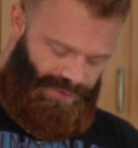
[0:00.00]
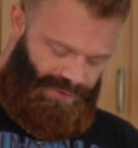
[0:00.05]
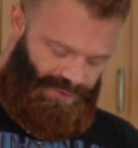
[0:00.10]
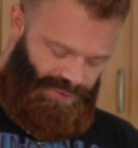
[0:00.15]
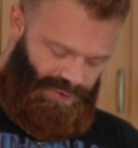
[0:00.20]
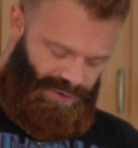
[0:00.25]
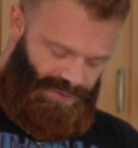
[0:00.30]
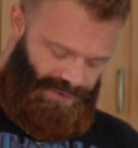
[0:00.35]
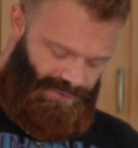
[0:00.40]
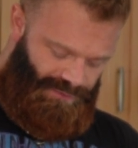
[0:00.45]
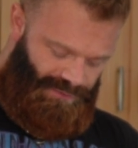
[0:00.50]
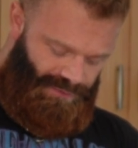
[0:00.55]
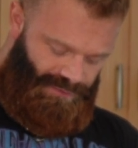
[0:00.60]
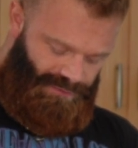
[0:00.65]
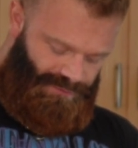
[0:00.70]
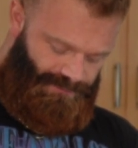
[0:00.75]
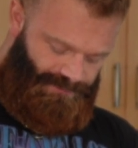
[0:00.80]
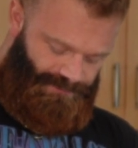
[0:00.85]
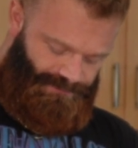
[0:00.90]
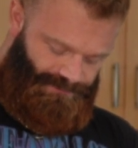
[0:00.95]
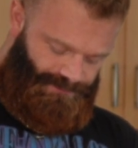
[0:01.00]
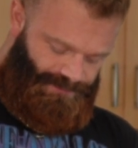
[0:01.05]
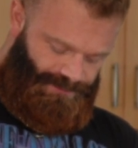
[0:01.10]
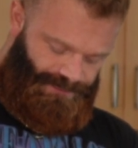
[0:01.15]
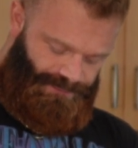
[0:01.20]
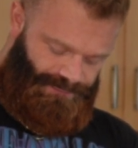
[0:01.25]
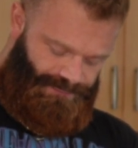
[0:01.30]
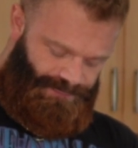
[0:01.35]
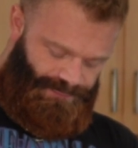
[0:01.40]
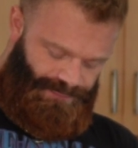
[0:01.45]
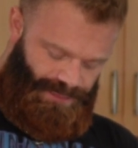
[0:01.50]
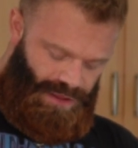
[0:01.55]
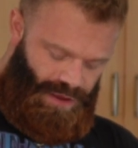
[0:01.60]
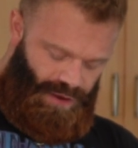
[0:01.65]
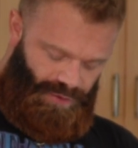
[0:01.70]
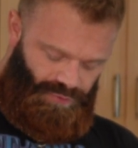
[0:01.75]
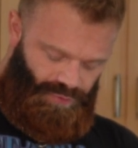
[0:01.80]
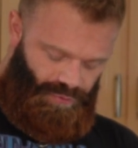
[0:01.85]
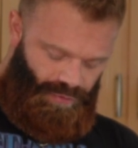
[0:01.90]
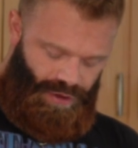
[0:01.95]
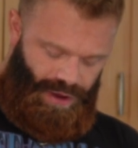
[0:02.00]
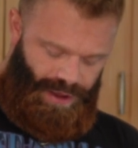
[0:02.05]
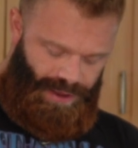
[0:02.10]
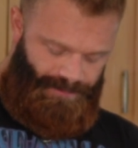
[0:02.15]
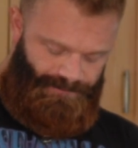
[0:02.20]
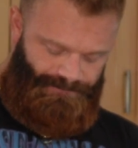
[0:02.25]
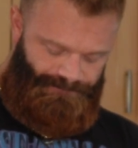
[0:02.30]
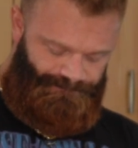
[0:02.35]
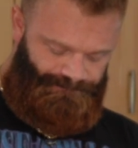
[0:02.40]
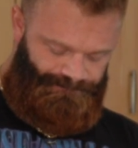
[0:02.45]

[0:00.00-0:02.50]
think it's going to be... Oh, that's alright.